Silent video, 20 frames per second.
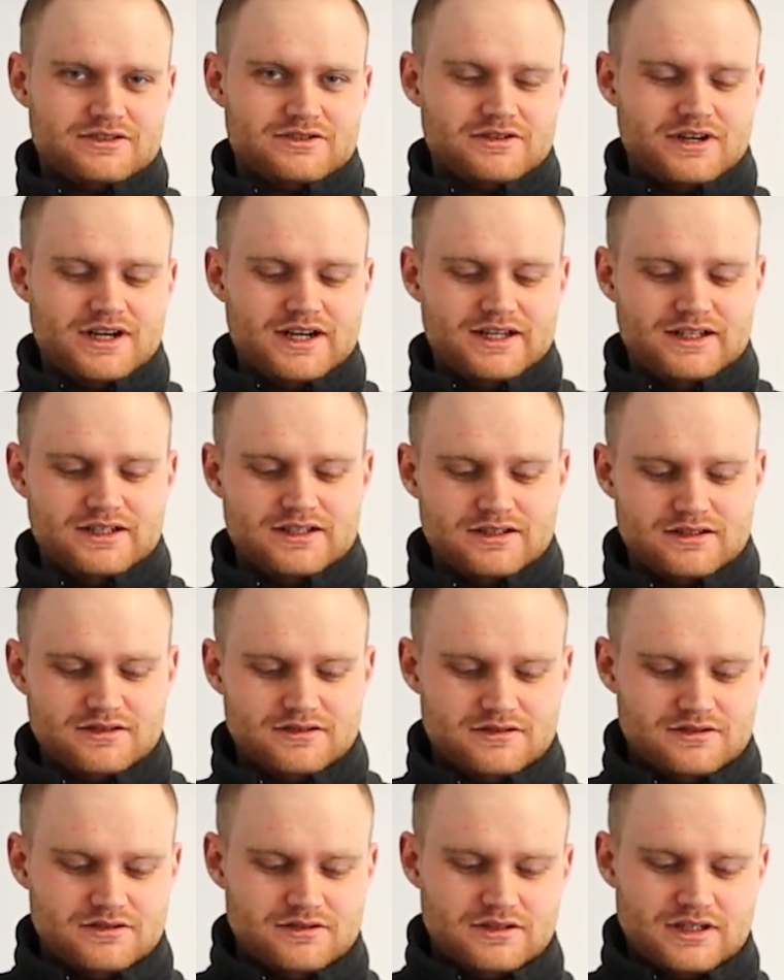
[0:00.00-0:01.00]
and dried,
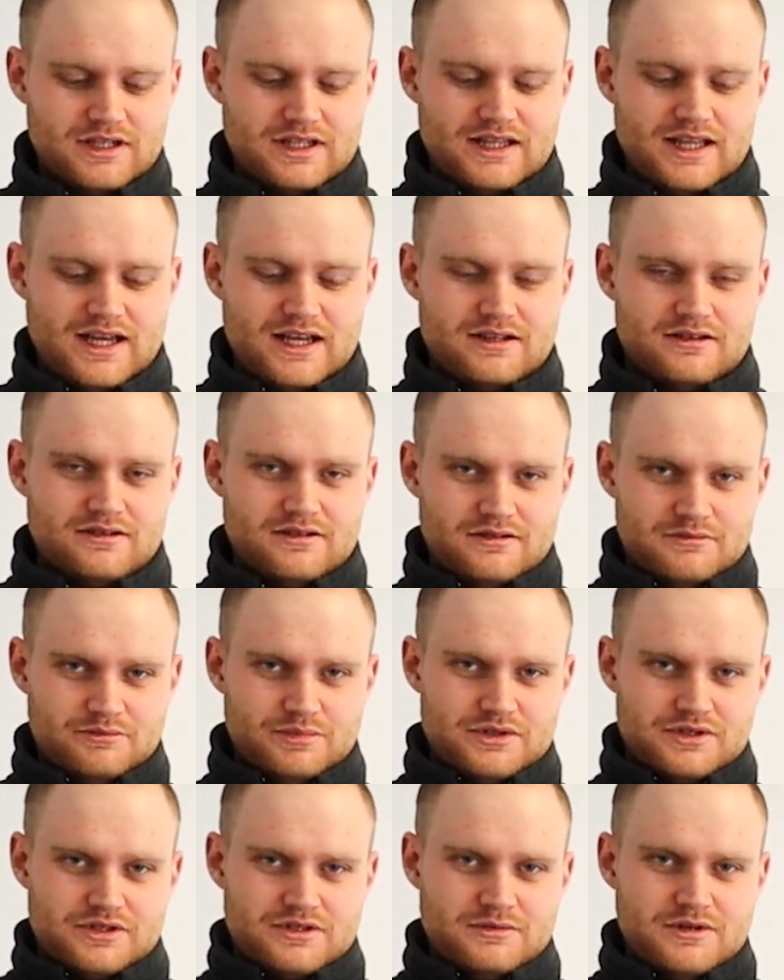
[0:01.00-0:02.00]
you can then
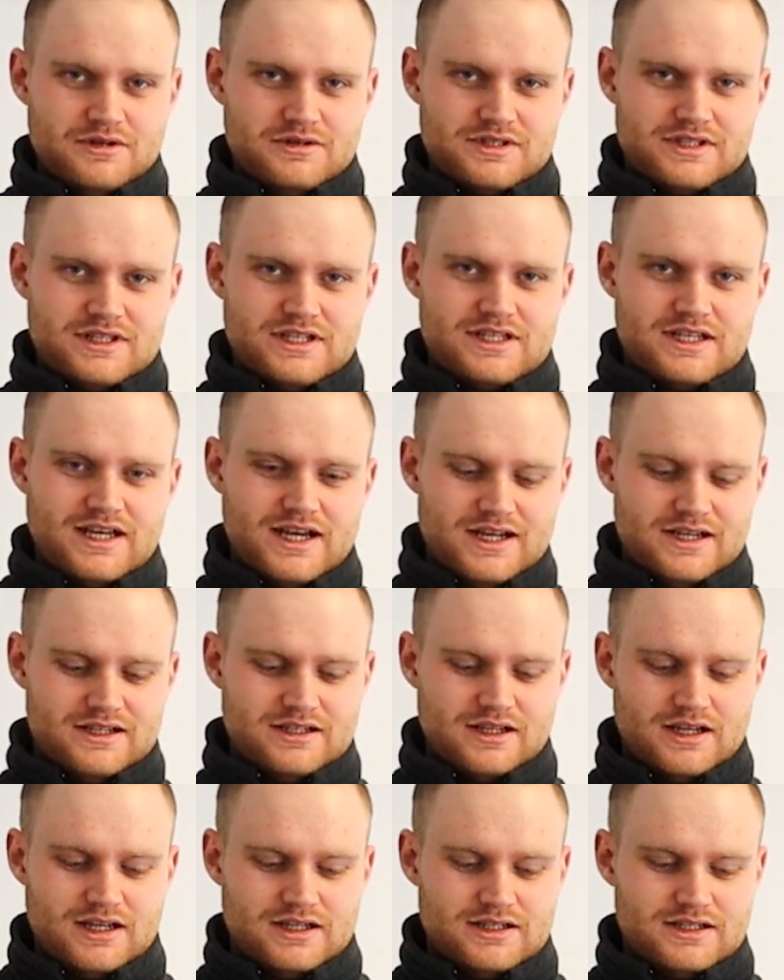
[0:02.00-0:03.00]
punch some holes in the side
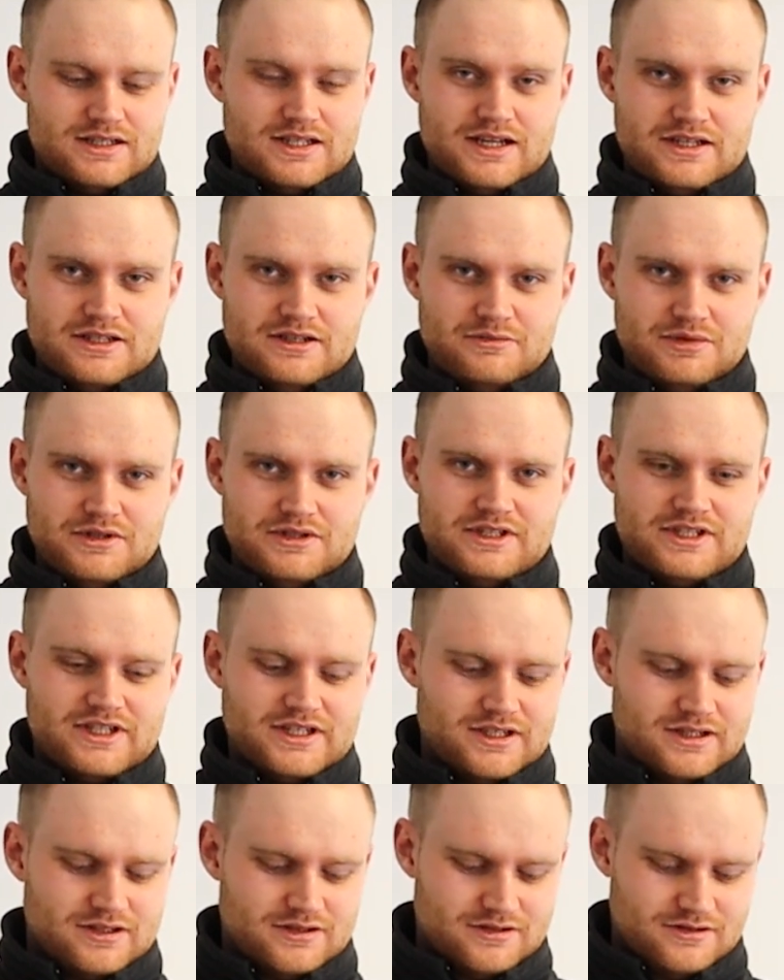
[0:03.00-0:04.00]
and attach your
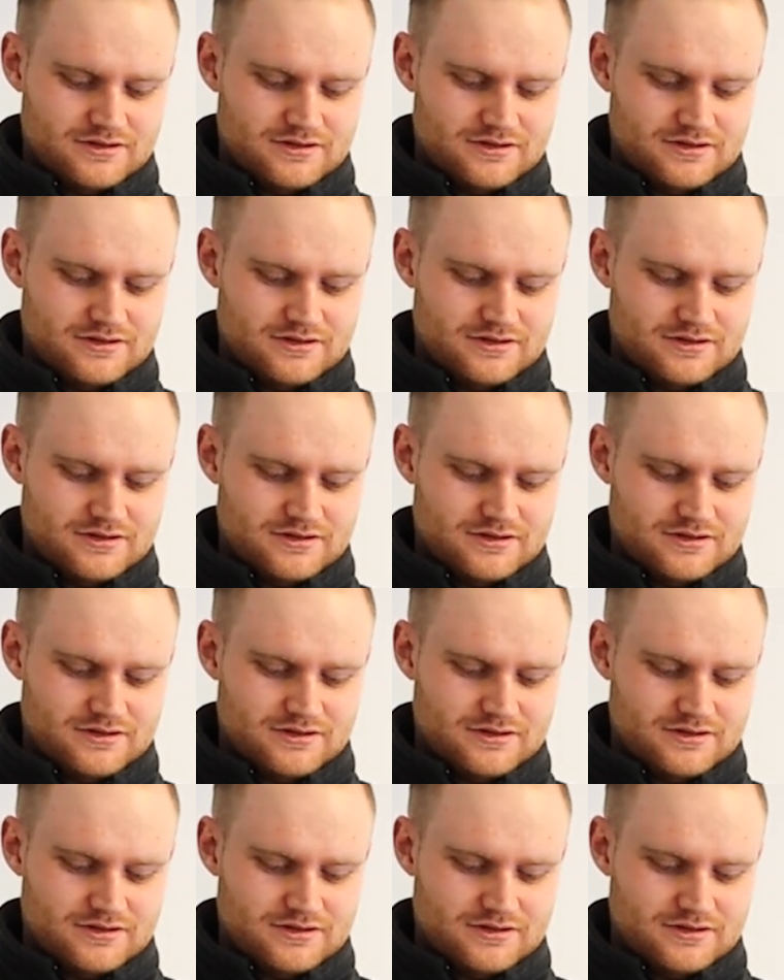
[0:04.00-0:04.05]
bungee.